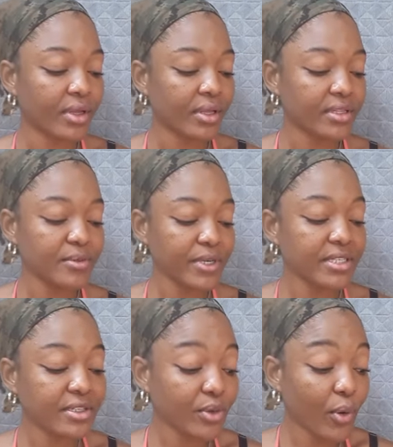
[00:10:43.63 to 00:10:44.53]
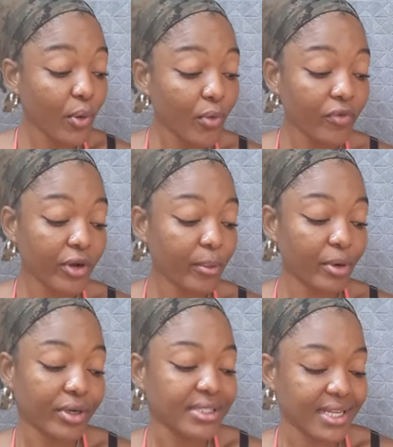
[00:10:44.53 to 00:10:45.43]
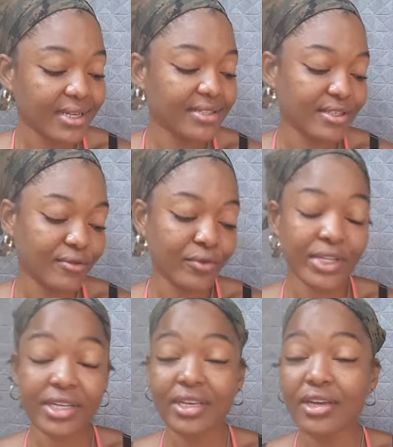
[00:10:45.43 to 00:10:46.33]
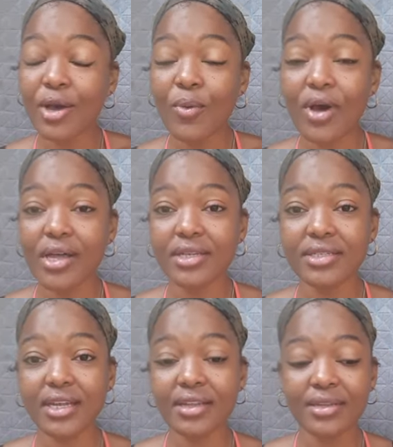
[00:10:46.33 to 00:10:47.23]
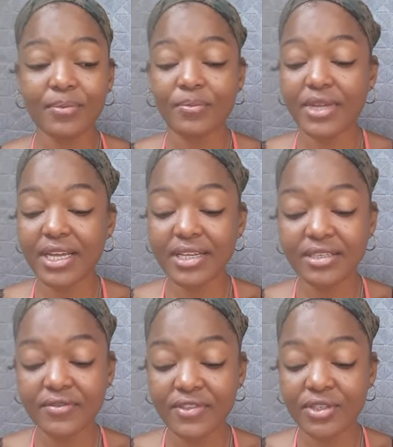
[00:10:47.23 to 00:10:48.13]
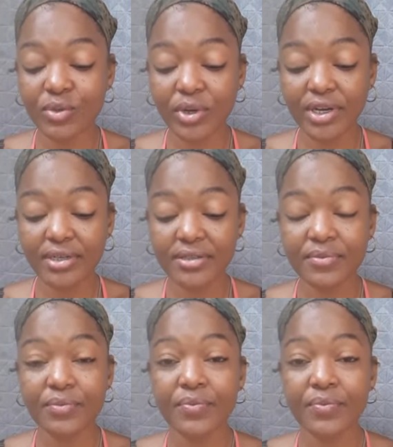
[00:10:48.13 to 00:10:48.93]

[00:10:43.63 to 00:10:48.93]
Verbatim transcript: this person is overprotective with the king of wands and the ace of swords